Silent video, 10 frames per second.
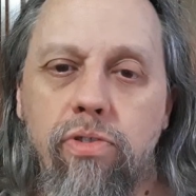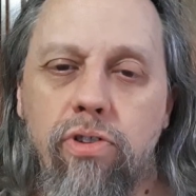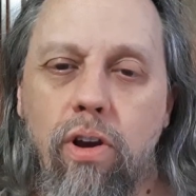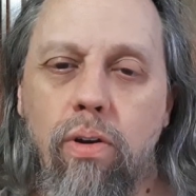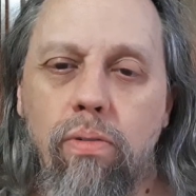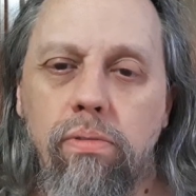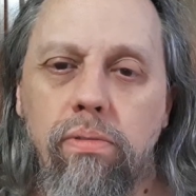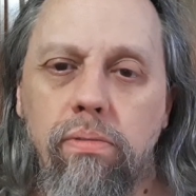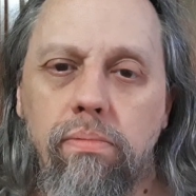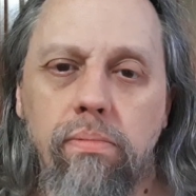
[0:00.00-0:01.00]
So,
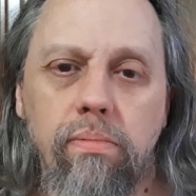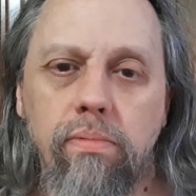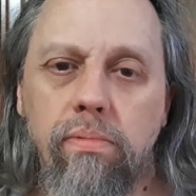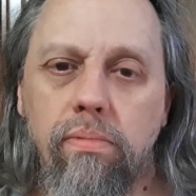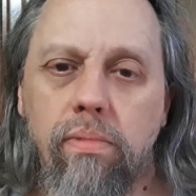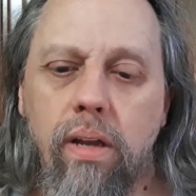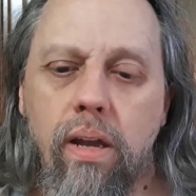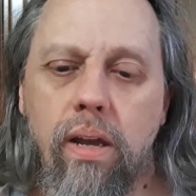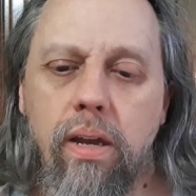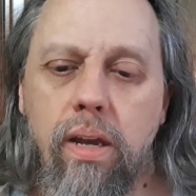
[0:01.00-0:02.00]

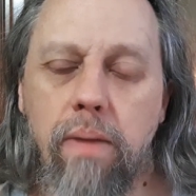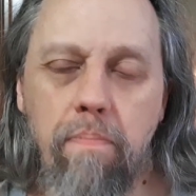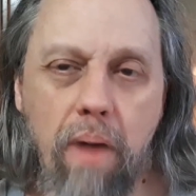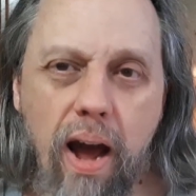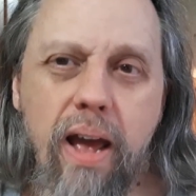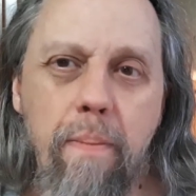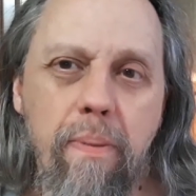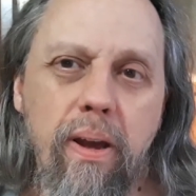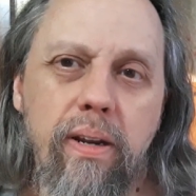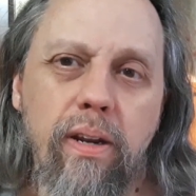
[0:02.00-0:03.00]
in my
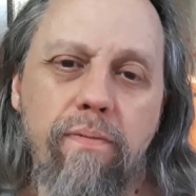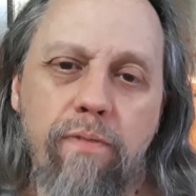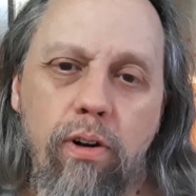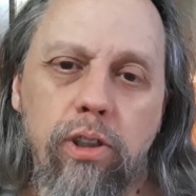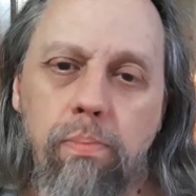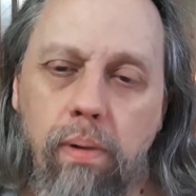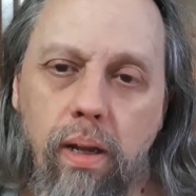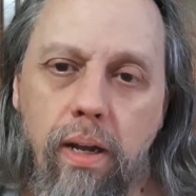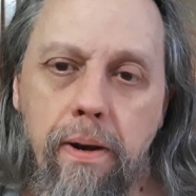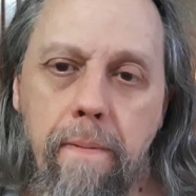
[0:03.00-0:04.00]
opinion, First
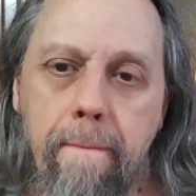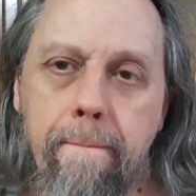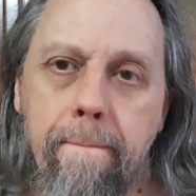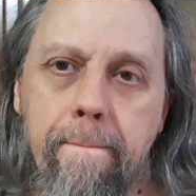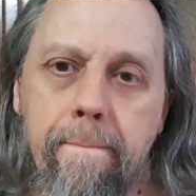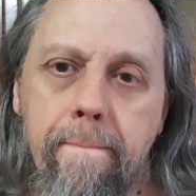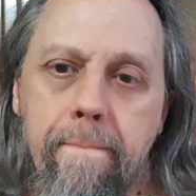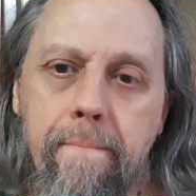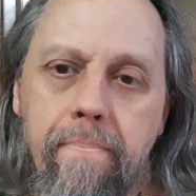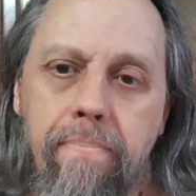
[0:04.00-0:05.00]
Blood
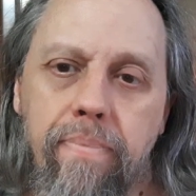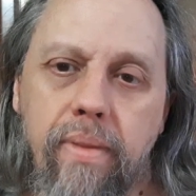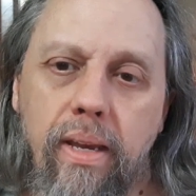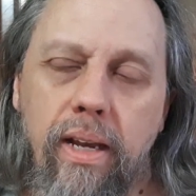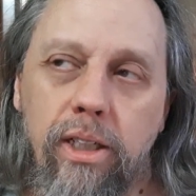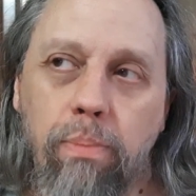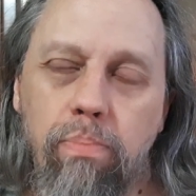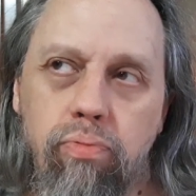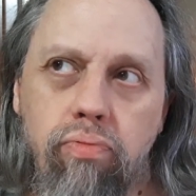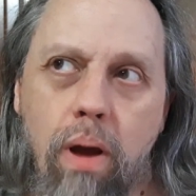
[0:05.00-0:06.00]
is
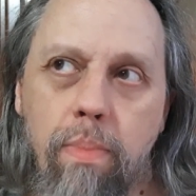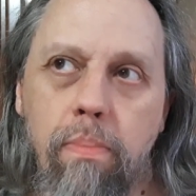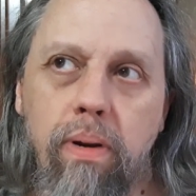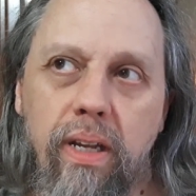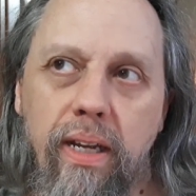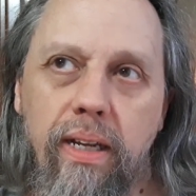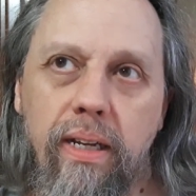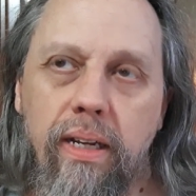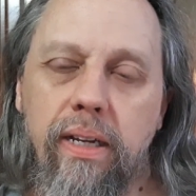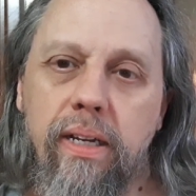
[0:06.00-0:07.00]

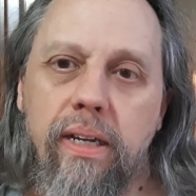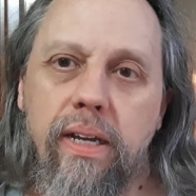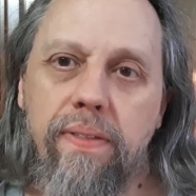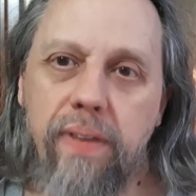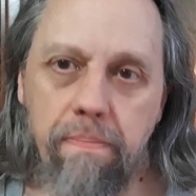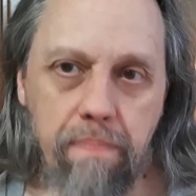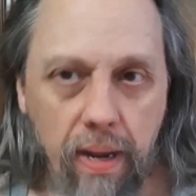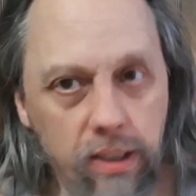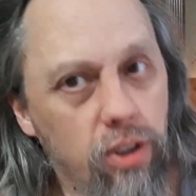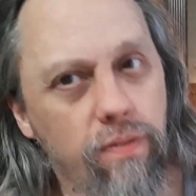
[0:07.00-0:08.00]
probably the
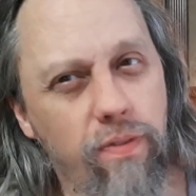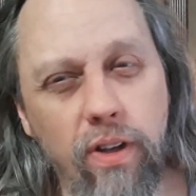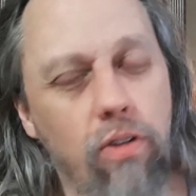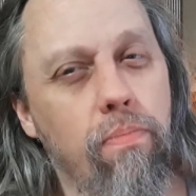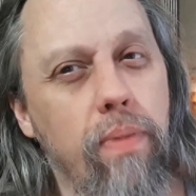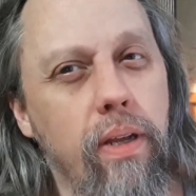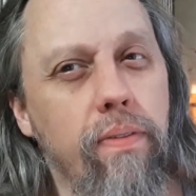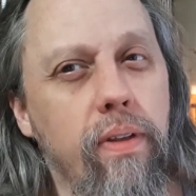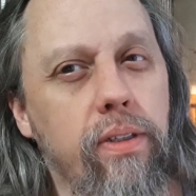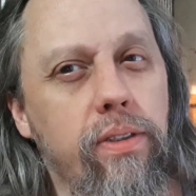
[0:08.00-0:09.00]
best film
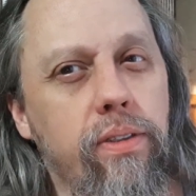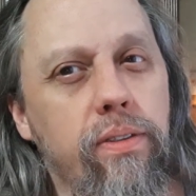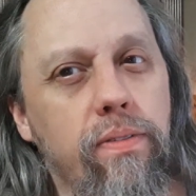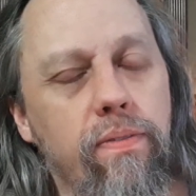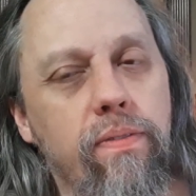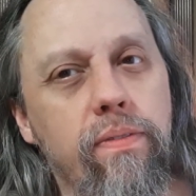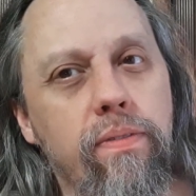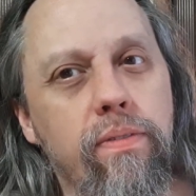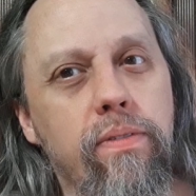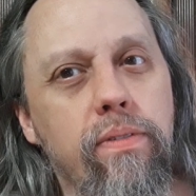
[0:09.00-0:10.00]
in this
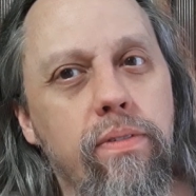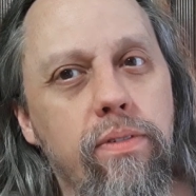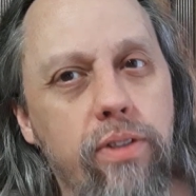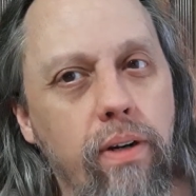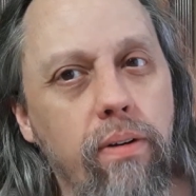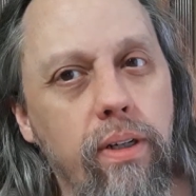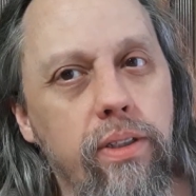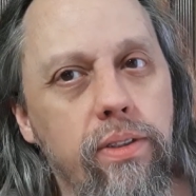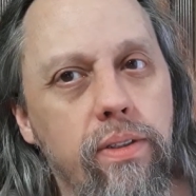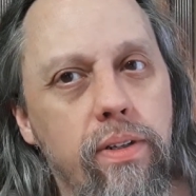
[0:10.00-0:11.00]

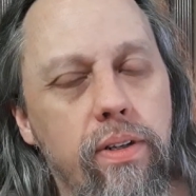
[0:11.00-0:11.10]
series.